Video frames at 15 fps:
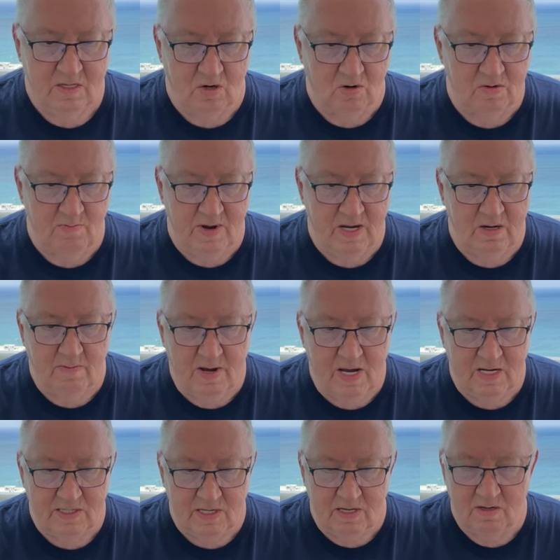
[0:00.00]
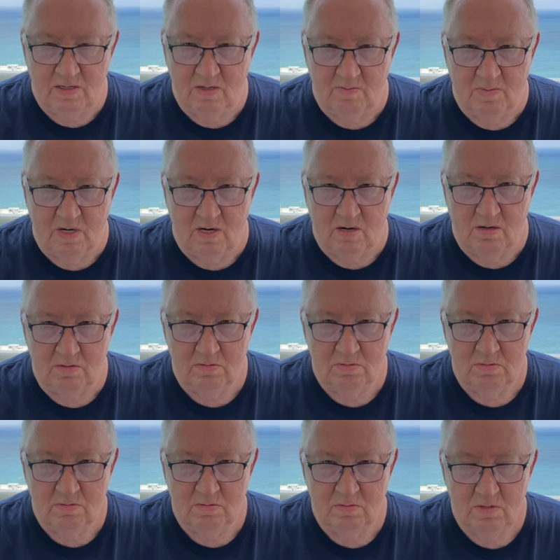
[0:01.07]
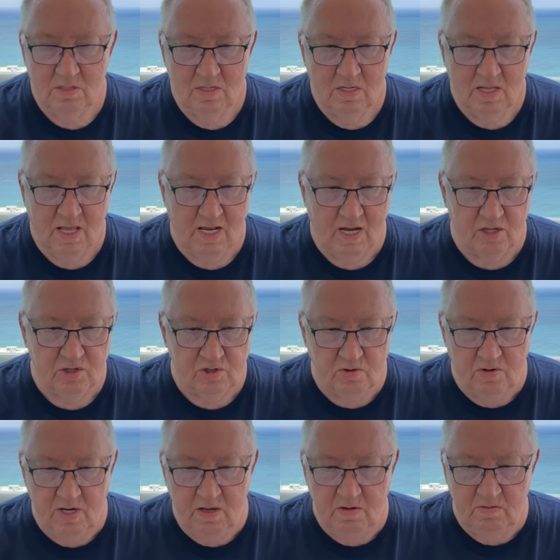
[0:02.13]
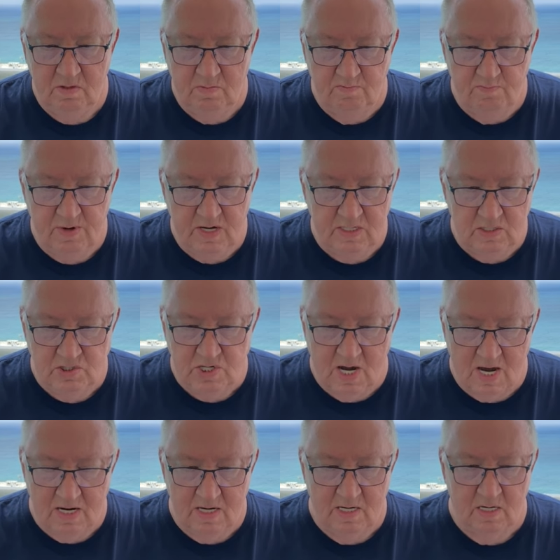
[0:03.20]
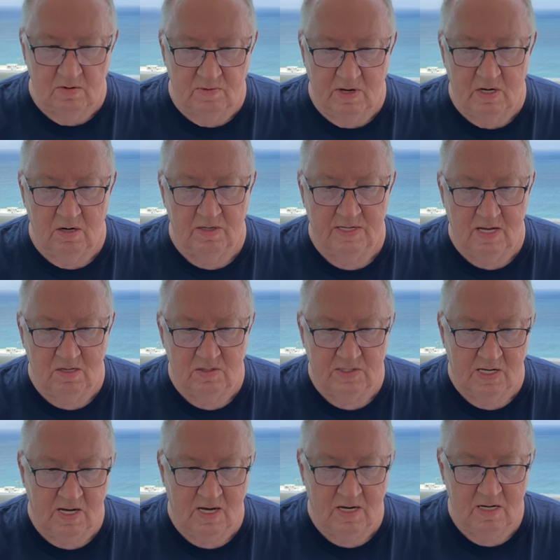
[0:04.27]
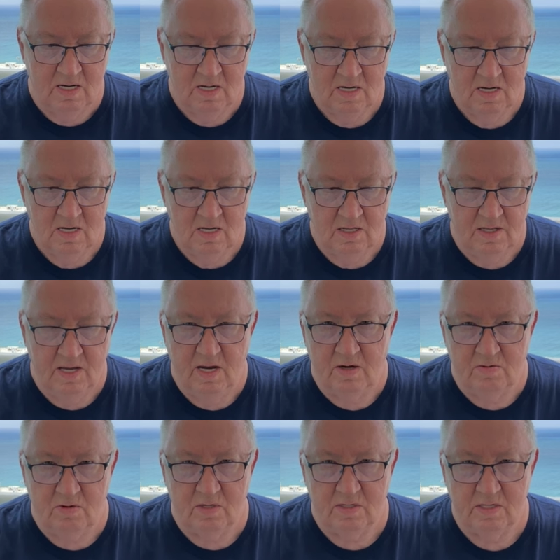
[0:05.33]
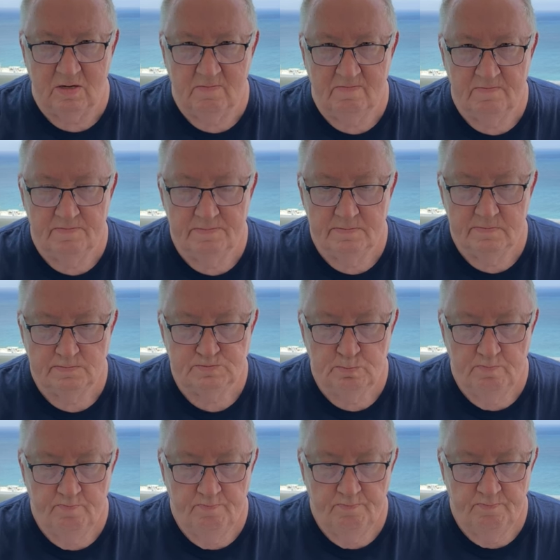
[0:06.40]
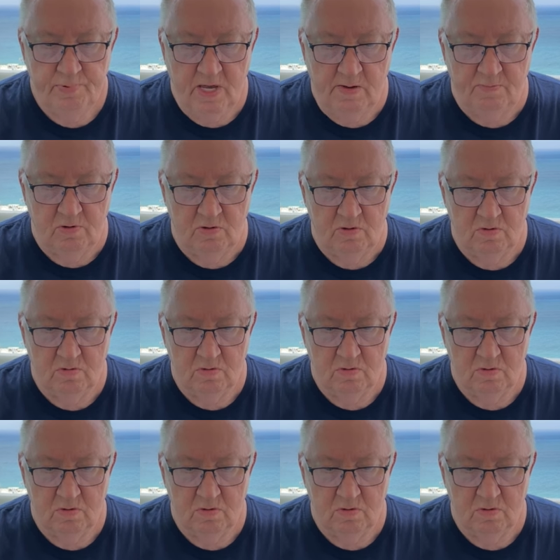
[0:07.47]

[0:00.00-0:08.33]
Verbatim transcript: Go to Mega Maxi in the mall. They got three big giant elevators outside the entrance. People